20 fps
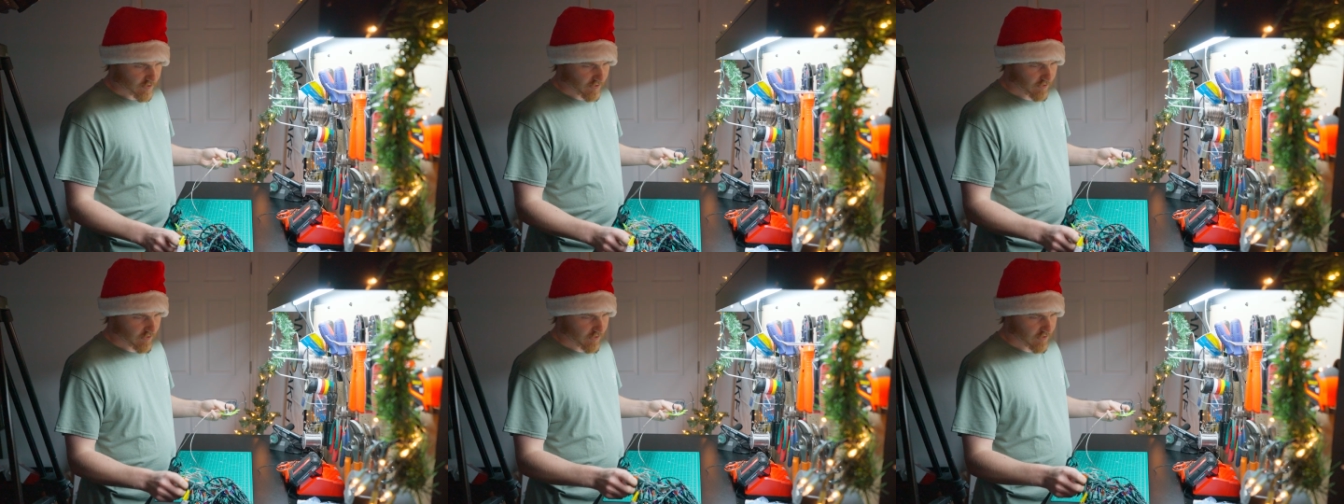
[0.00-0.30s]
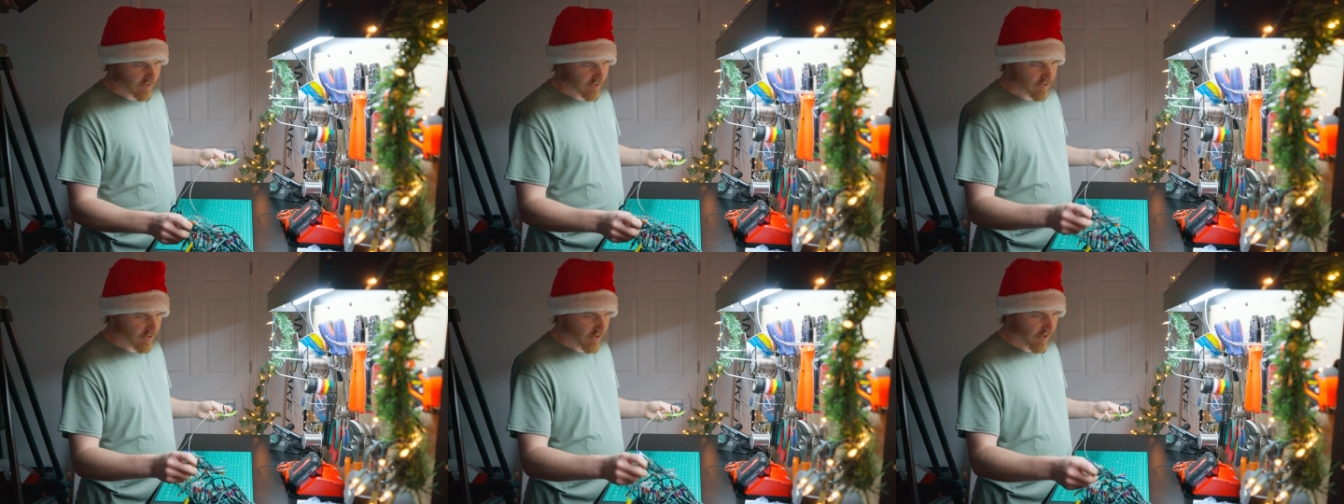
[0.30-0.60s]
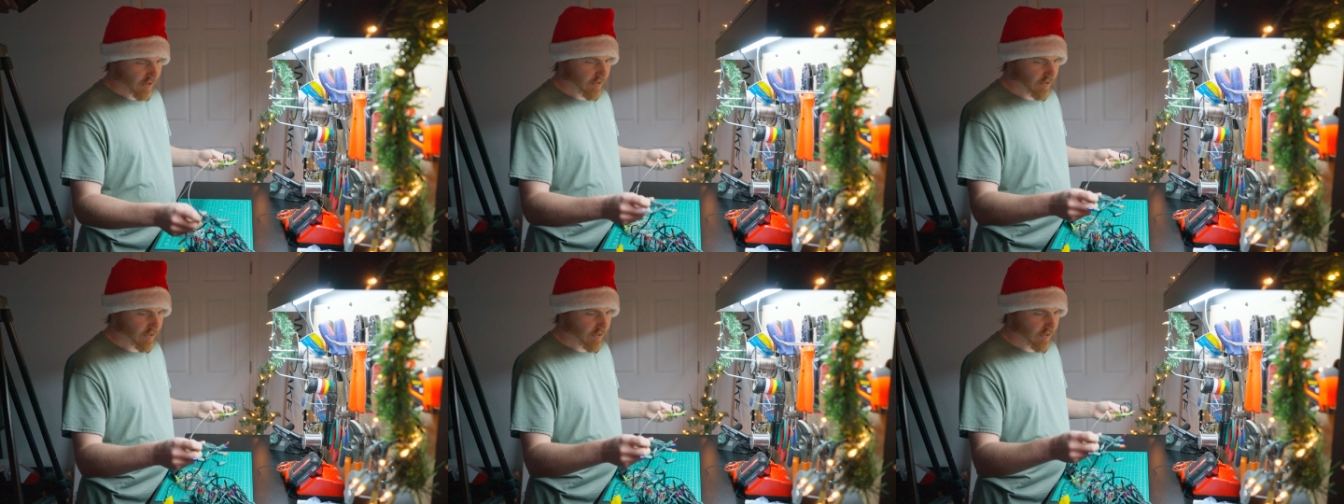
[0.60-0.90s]
going to get
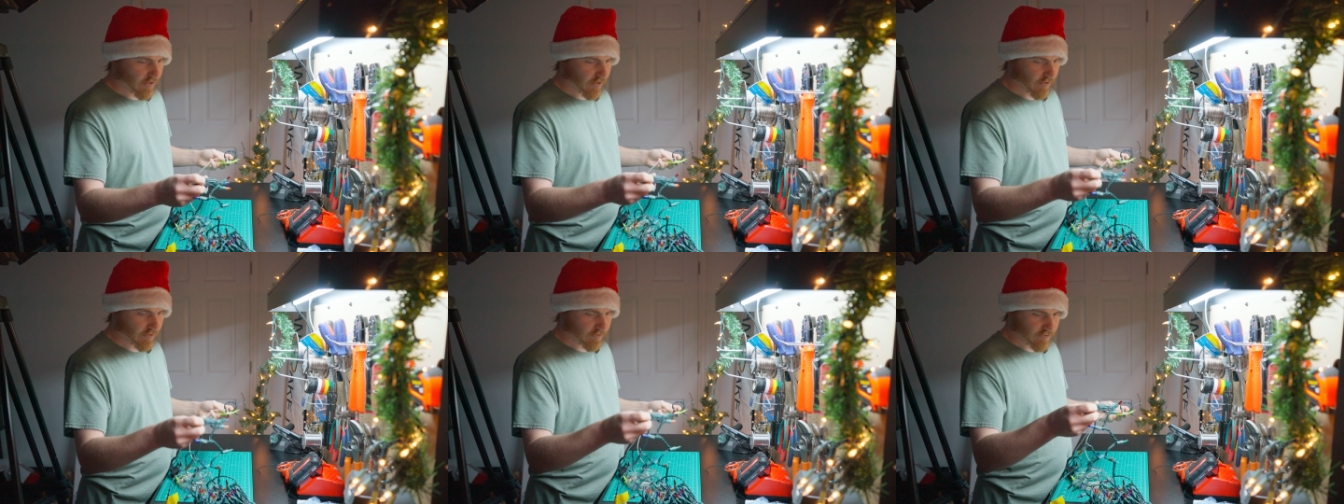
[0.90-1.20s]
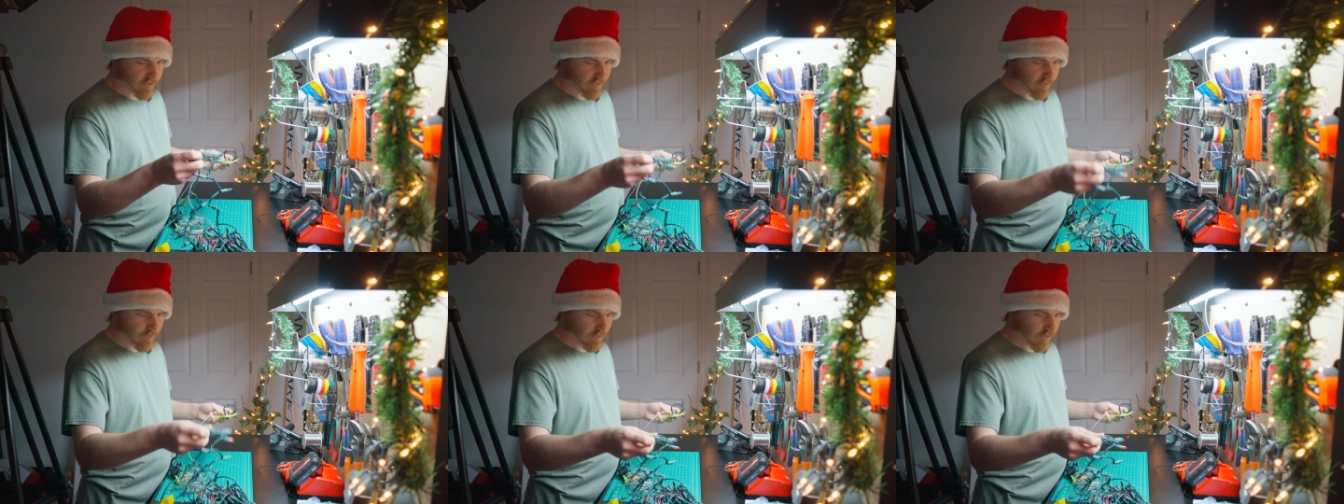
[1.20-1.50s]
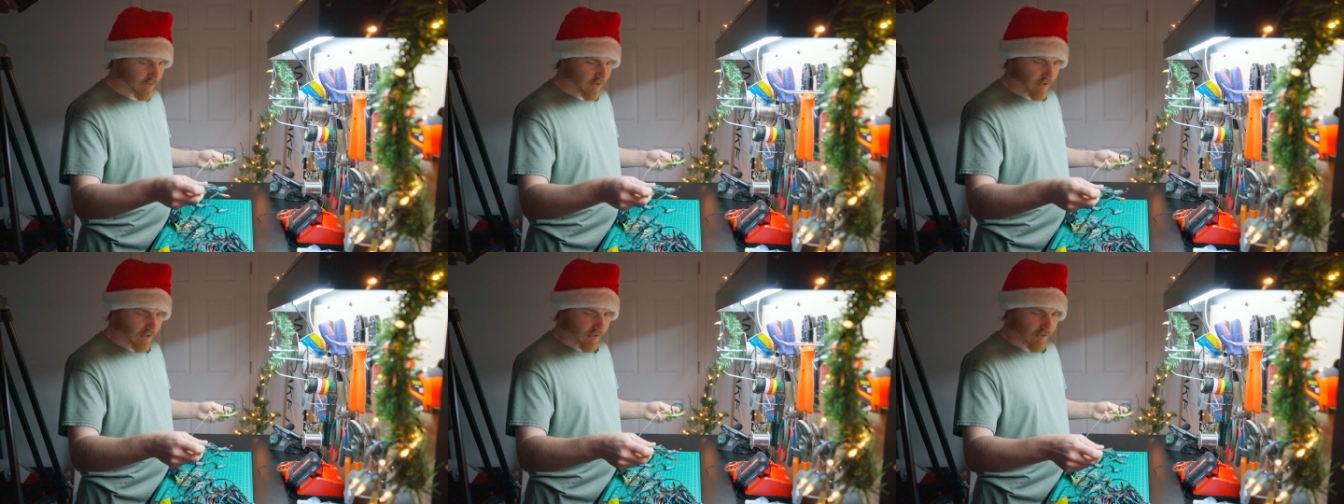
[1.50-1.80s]
soldered onto
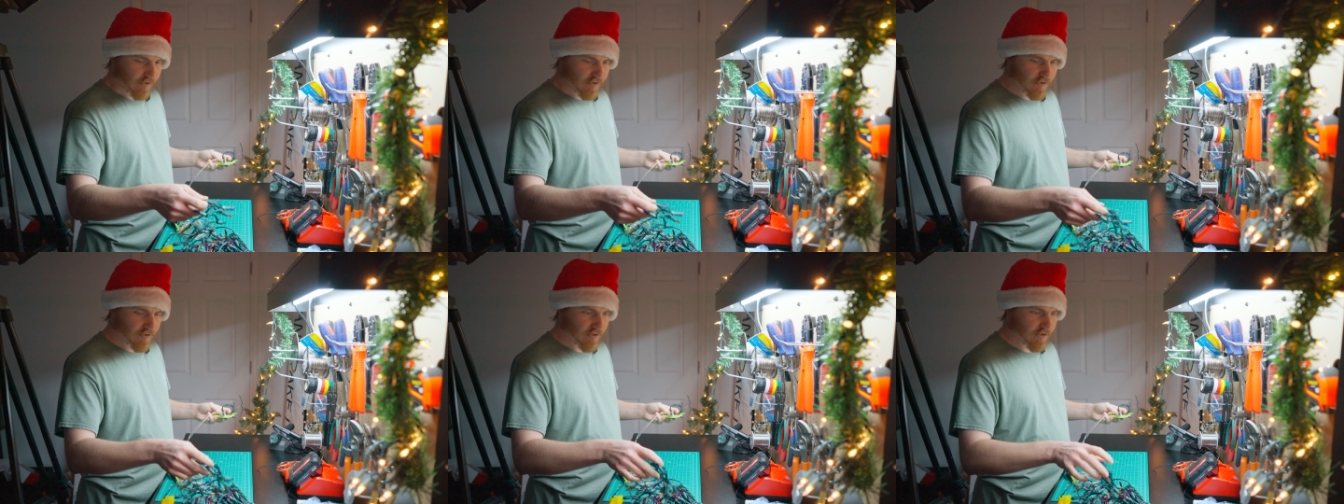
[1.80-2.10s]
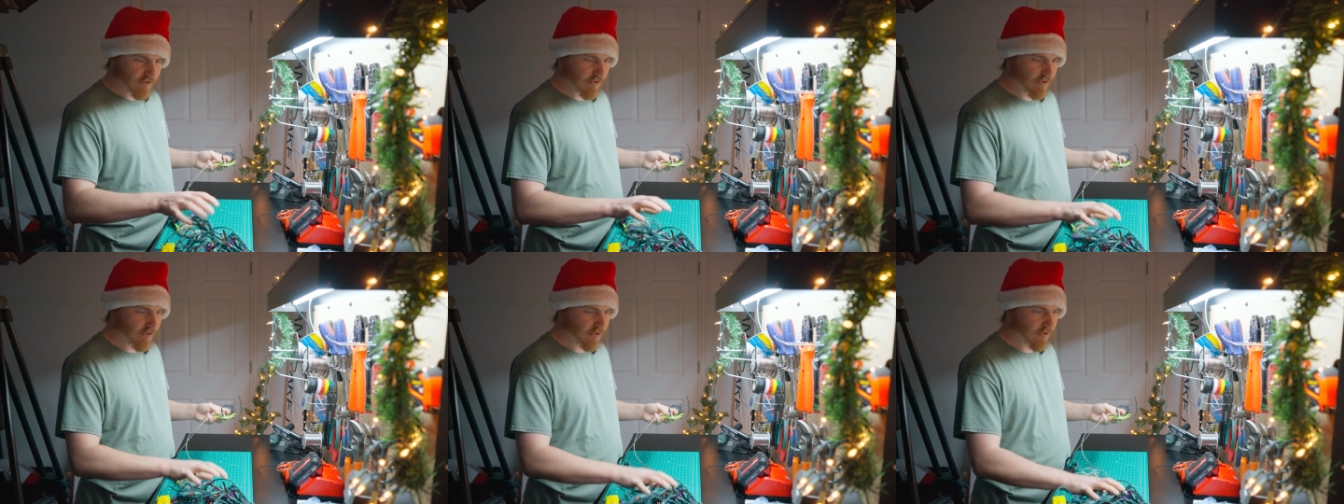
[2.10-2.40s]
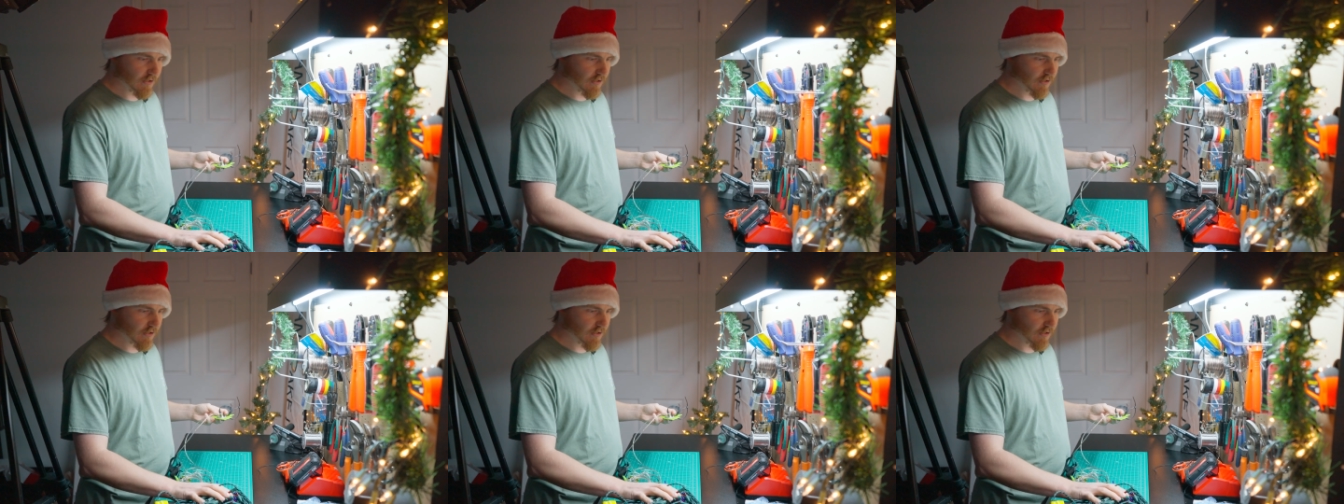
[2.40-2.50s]
this